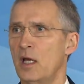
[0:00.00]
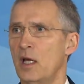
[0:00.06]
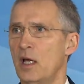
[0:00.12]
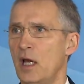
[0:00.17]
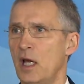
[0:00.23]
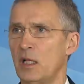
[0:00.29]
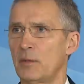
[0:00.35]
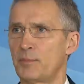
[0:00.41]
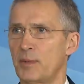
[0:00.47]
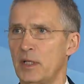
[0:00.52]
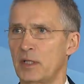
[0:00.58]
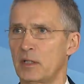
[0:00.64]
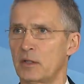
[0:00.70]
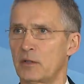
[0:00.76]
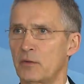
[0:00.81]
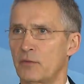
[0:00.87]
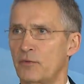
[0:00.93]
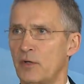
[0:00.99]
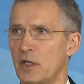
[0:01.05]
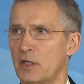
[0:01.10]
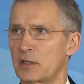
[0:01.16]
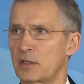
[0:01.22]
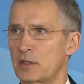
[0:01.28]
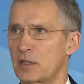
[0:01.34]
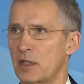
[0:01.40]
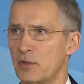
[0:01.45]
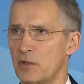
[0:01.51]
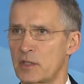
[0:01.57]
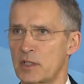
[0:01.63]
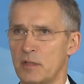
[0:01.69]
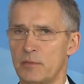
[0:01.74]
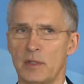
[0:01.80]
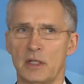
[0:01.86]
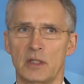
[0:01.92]
helping to fight
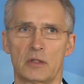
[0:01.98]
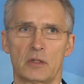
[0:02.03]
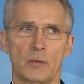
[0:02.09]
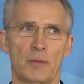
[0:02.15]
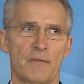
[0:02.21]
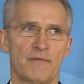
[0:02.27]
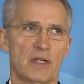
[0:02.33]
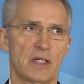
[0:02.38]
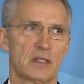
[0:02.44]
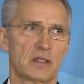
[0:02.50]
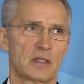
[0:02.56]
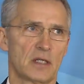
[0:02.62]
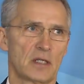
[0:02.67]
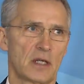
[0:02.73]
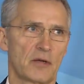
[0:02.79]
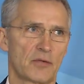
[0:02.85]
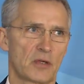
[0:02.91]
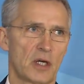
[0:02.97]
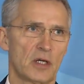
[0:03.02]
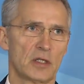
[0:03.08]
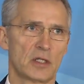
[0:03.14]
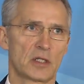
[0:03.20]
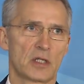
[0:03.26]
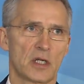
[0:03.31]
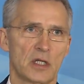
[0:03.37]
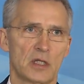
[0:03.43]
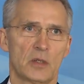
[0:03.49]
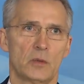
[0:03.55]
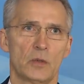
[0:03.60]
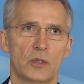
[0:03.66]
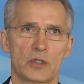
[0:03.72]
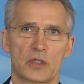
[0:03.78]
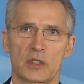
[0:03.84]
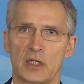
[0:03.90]
terrorism and to prevent that Afghanistan
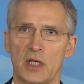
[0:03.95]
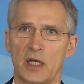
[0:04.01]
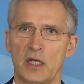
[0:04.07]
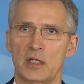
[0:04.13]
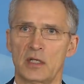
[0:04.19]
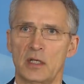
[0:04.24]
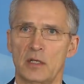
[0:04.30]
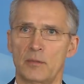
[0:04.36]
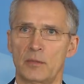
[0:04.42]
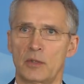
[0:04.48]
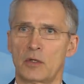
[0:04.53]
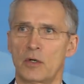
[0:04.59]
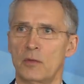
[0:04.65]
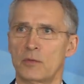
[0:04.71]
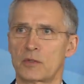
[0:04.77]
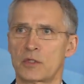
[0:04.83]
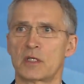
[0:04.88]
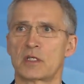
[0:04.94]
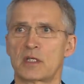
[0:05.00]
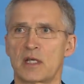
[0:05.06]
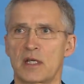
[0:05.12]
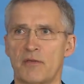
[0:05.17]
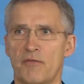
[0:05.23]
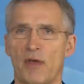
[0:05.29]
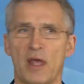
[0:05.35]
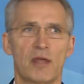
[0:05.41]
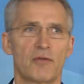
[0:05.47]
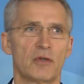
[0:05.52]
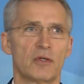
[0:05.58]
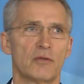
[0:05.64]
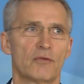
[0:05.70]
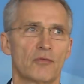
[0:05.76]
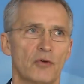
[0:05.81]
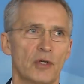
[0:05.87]
once again becomes a safe
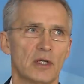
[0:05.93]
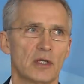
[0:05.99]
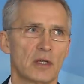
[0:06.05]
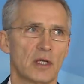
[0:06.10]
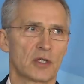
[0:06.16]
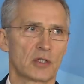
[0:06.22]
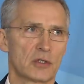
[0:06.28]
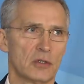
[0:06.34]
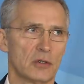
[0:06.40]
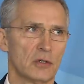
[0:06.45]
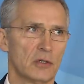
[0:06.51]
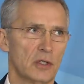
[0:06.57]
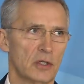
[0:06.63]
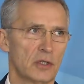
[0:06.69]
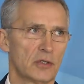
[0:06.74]
haven for international